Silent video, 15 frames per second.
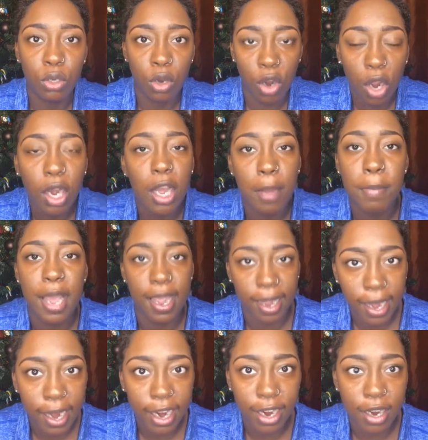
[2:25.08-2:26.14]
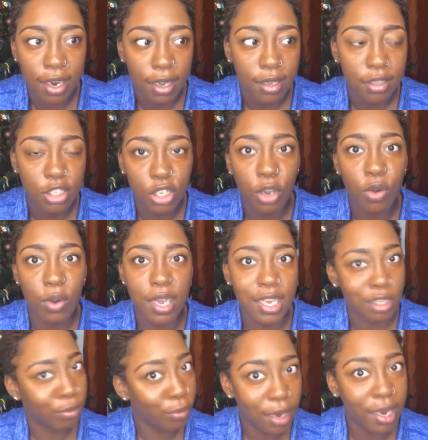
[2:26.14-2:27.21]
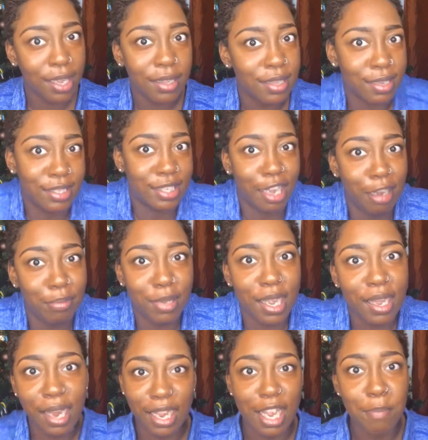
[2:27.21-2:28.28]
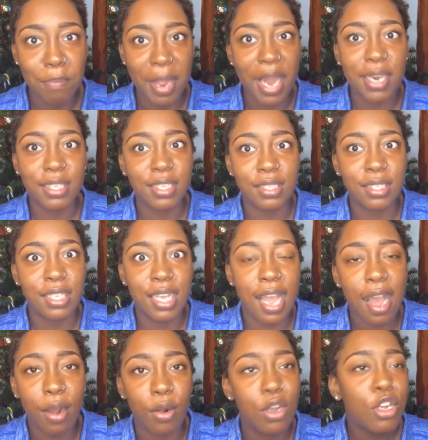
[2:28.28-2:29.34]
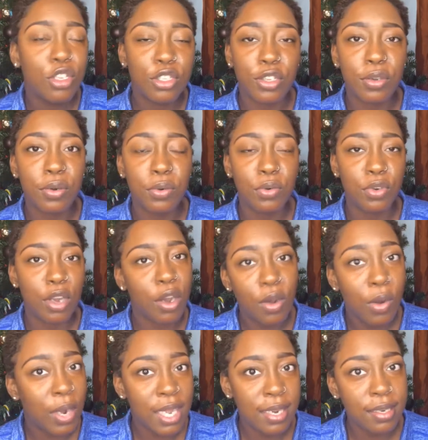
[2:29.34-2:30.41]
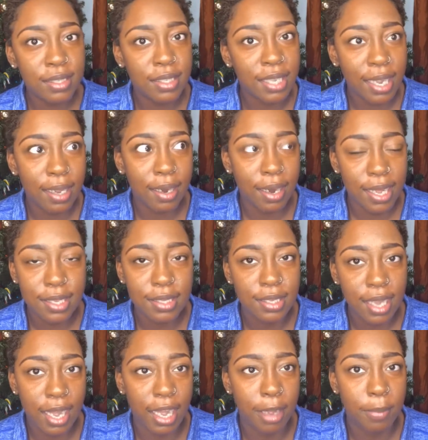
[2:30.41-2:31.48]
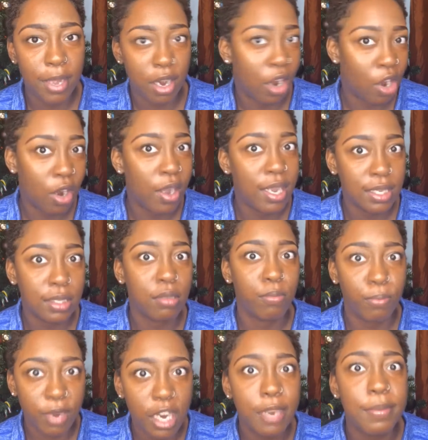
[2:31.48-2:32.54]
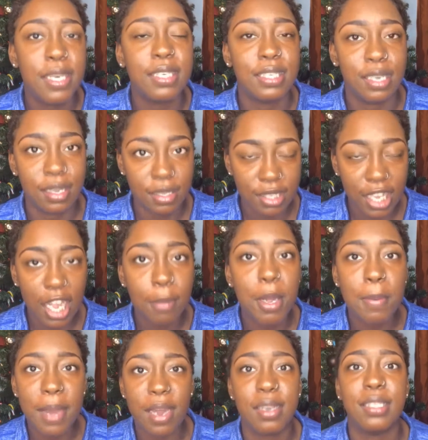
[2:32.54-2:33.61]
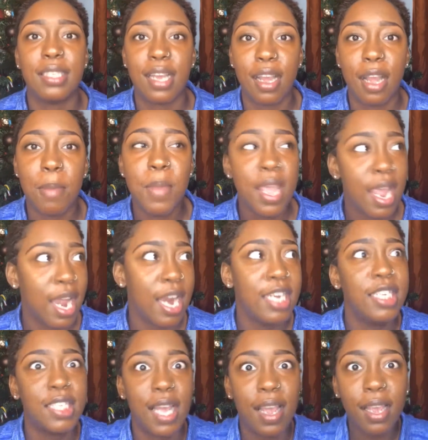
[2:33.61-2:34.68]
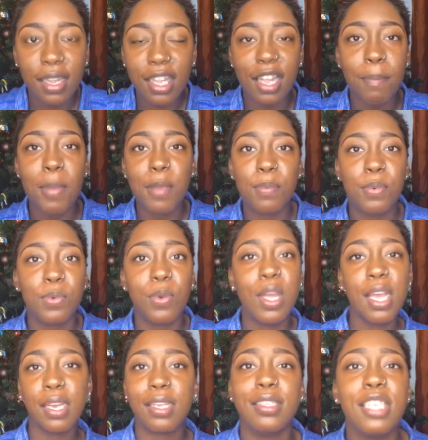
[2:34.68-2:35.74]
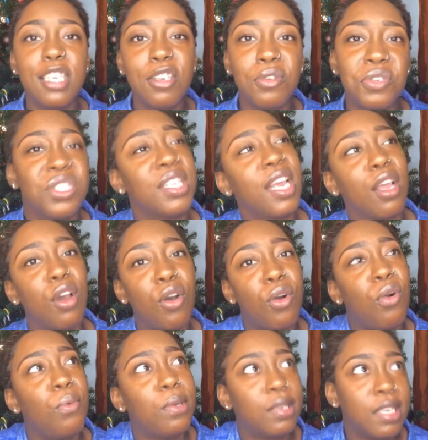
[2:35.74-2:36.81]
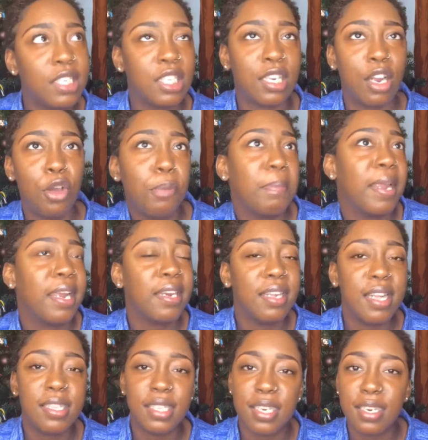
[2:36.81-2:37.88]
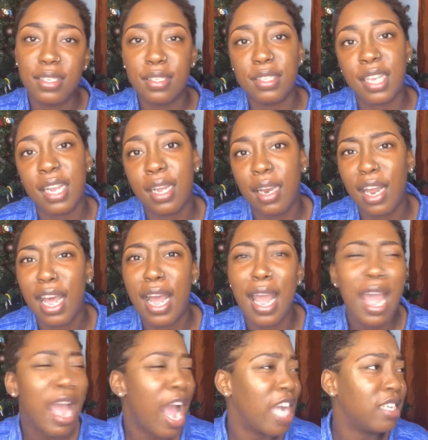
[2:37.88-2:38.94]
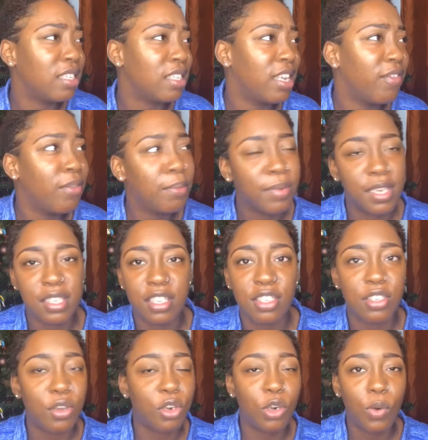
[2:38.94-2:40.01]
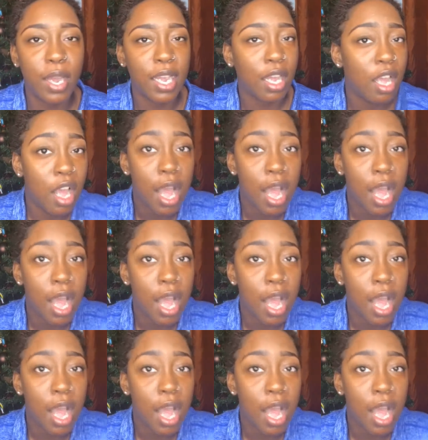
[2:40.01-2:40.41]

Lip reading: curl up my hair. So it's really the same thing, like it balances it out. So no, it doesn't take less time at all. It's pretty much the same amount of time. And I just hate that people continue to say, oh well, it's low maintenance, it doesn't take a lot, I just love it because it's so quick.